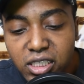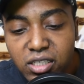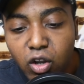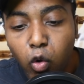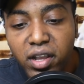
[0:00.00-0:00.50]

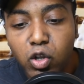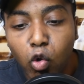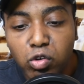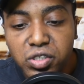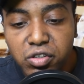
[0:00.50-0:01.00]
just a quick
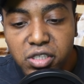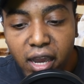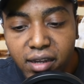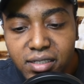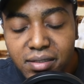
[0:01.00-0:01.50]
Google search,
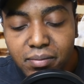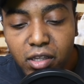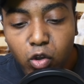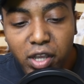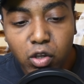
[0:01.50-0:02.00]
guys.
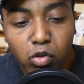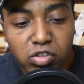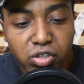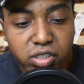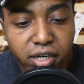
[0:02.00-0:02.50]
Quick
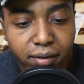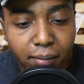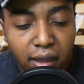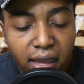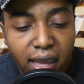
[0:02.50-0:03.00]
Google search here.